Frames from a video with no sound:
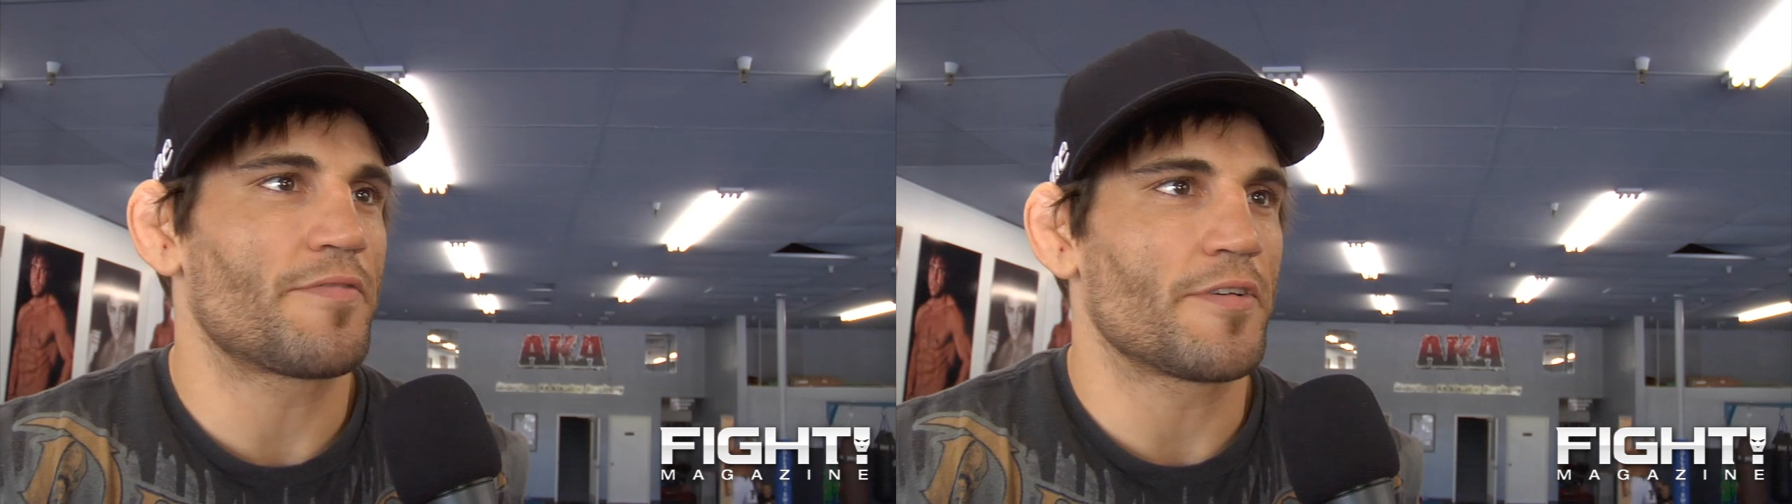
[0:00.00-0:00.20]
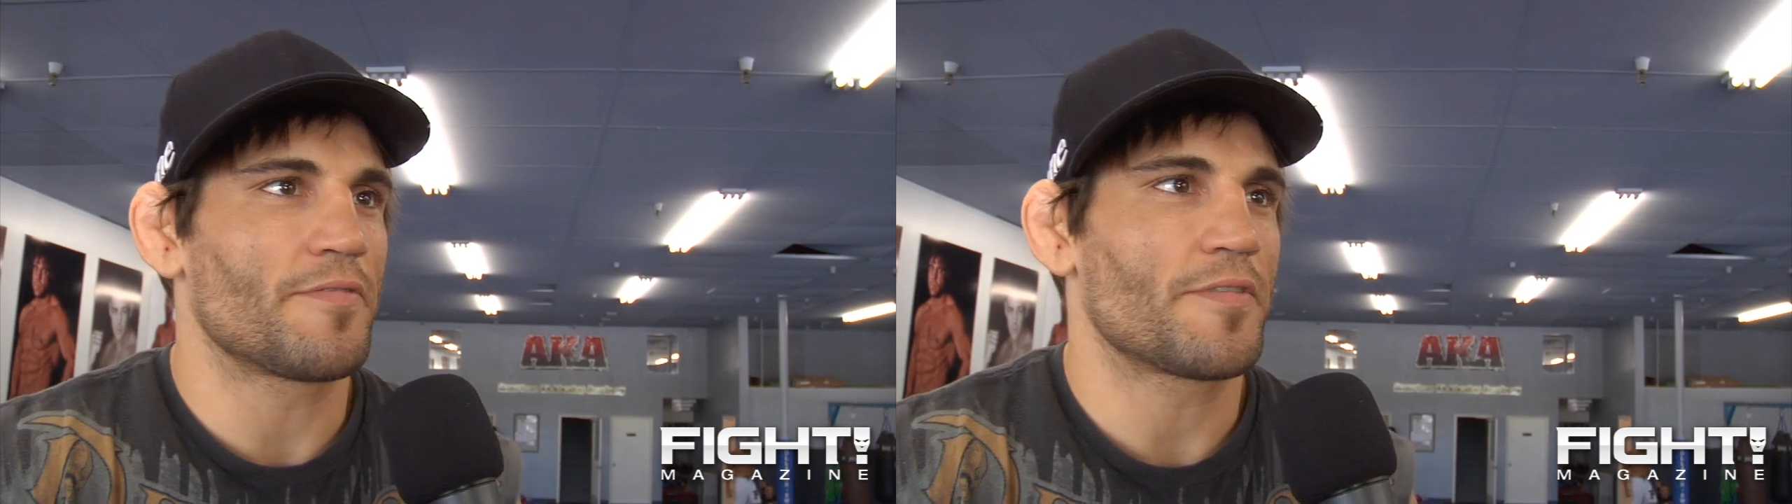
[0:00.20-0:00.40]

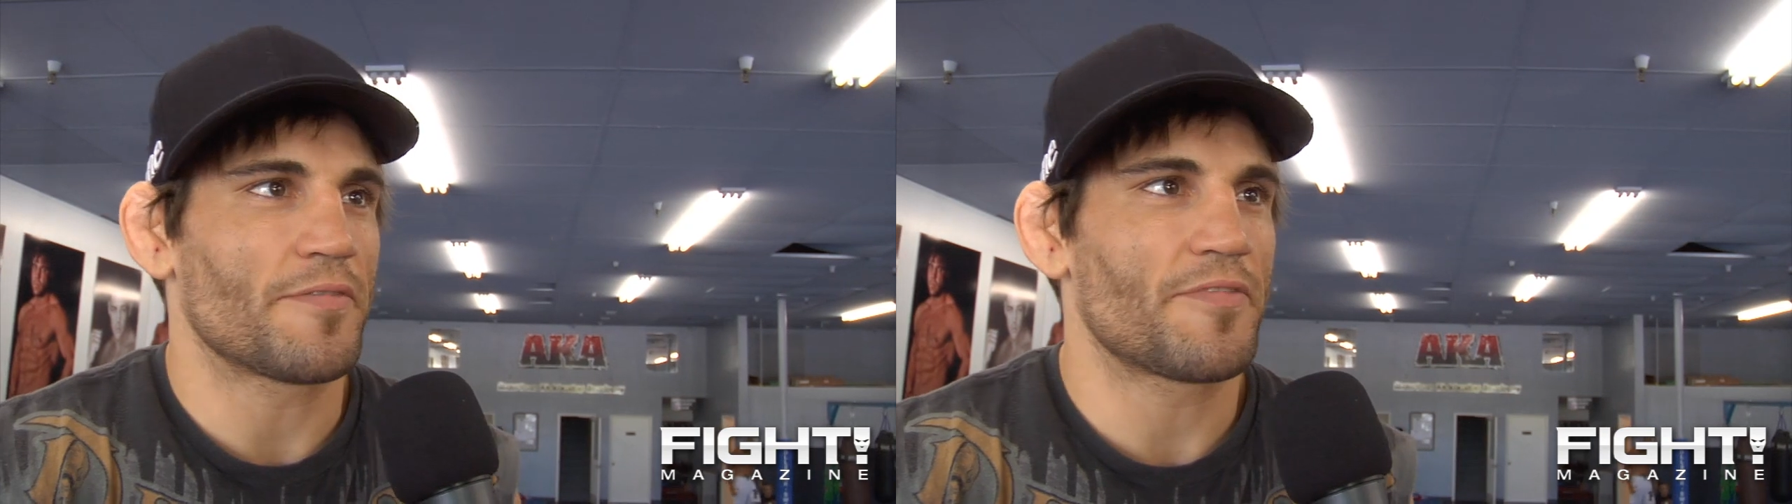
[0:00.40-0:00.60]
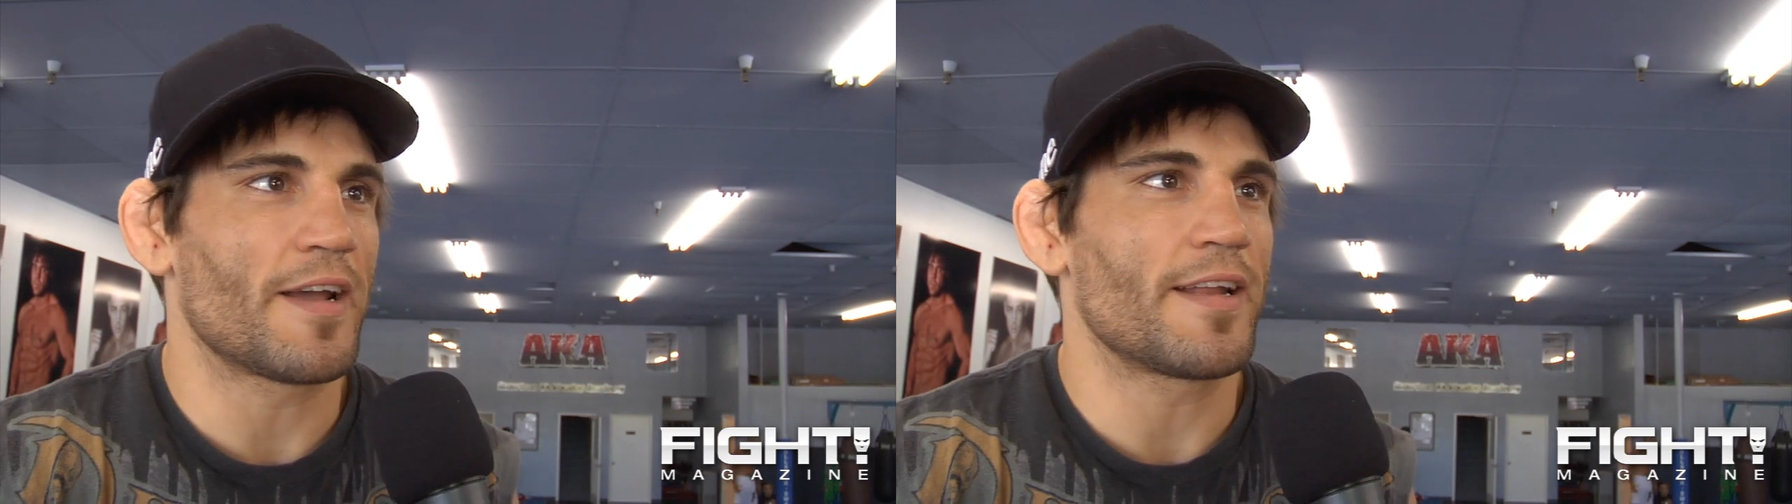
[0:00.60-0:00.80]

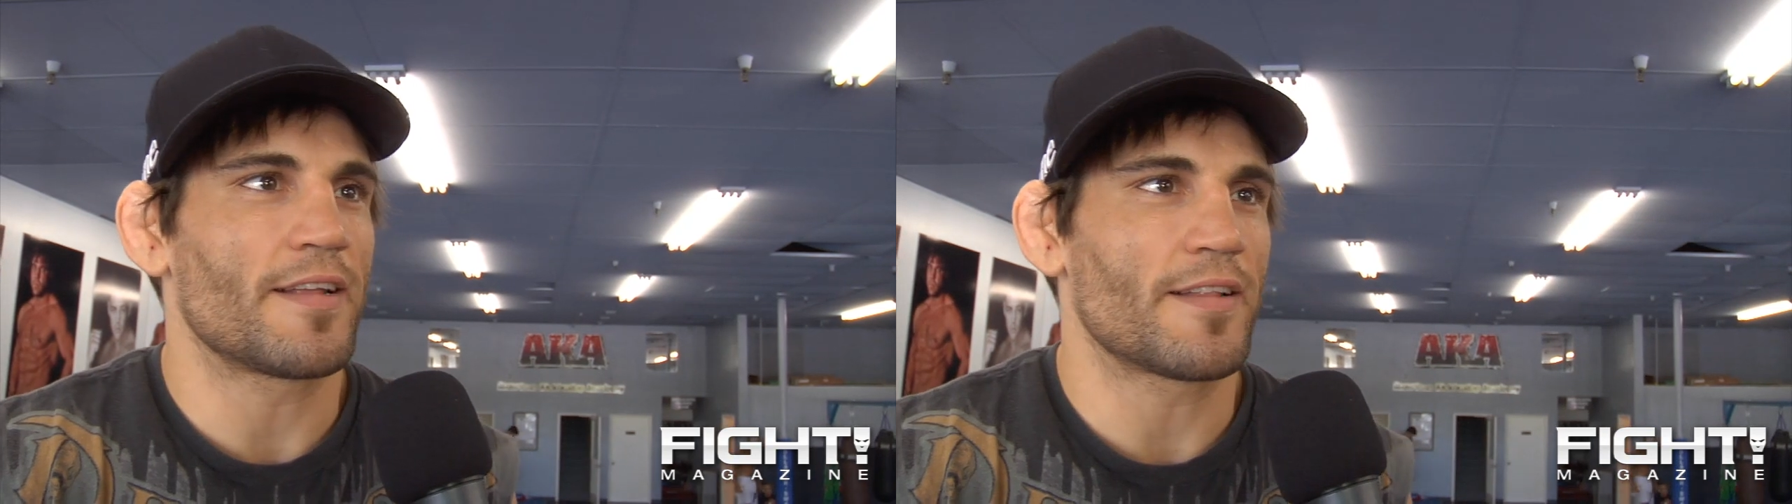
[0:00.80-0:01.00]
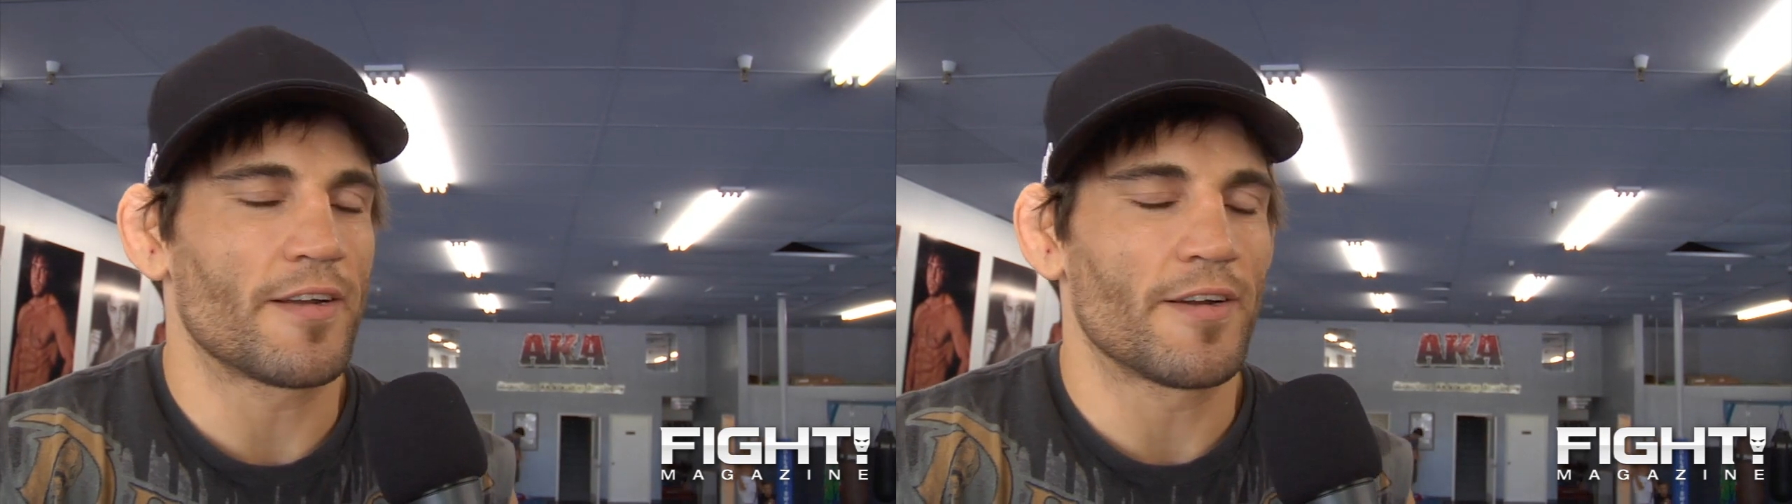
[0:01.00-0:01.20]
of
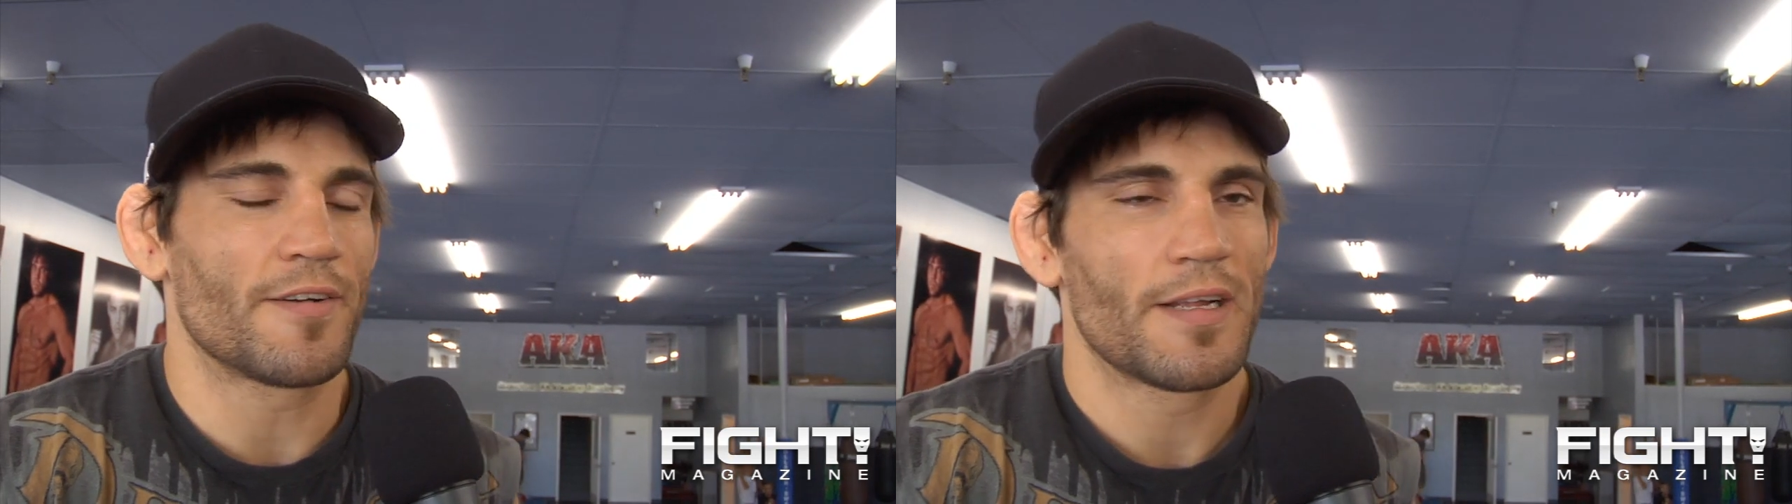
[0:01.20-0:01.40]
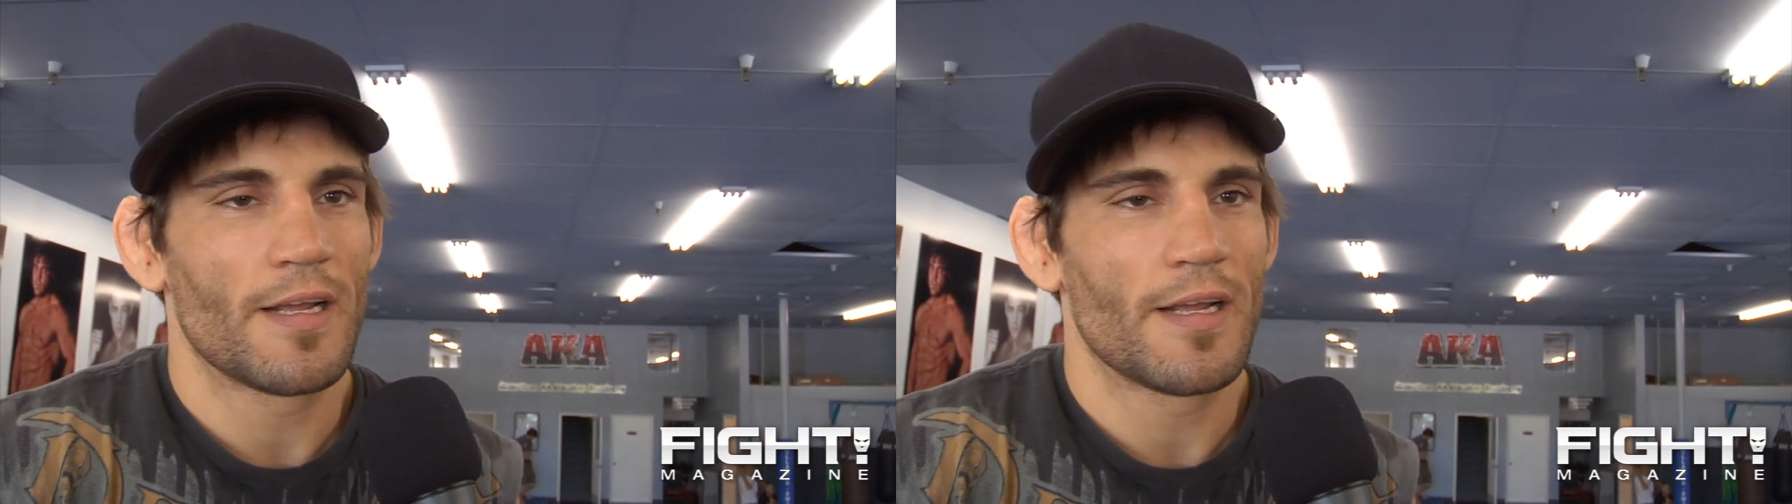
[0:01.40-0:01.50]
fighting there.